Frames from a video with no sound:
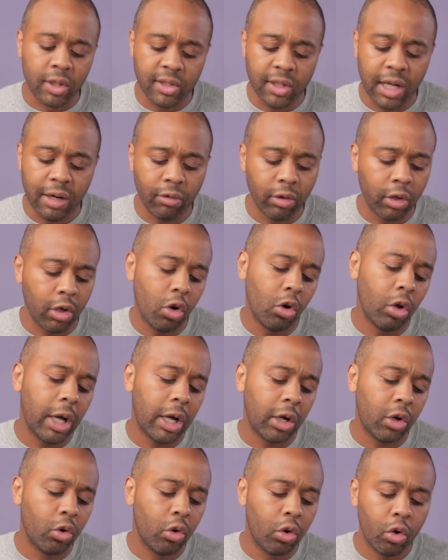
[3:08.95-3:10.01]
It's not really a whole
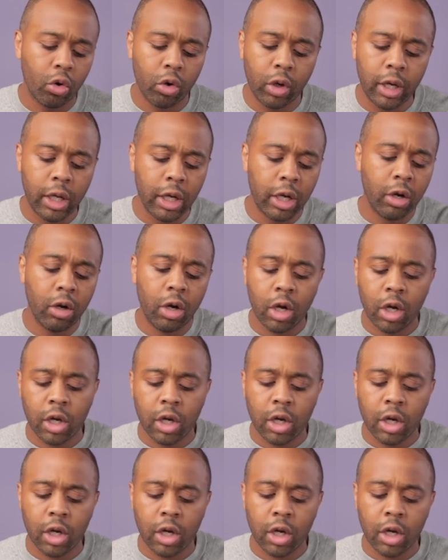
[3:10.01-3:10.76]
lot going on there.